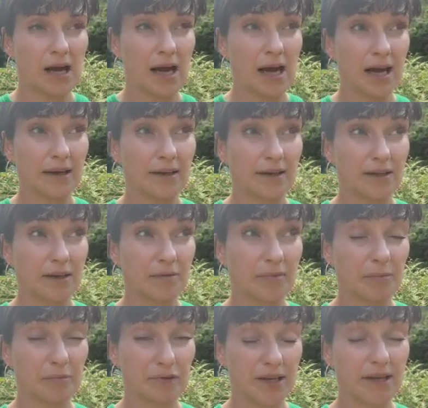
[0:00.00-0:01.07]
and it can be
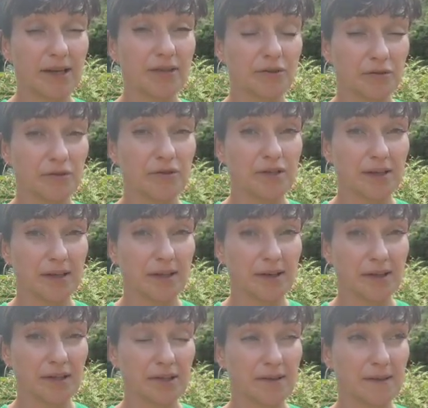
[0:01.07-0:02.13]
pretty exhausting
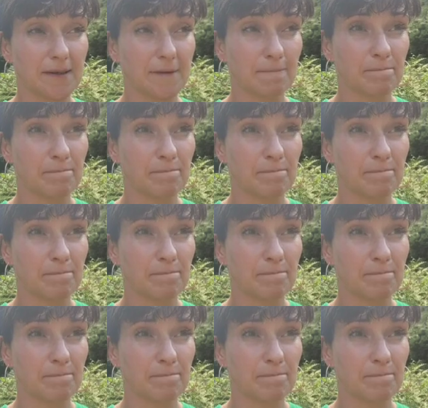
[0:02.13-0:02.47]
actually.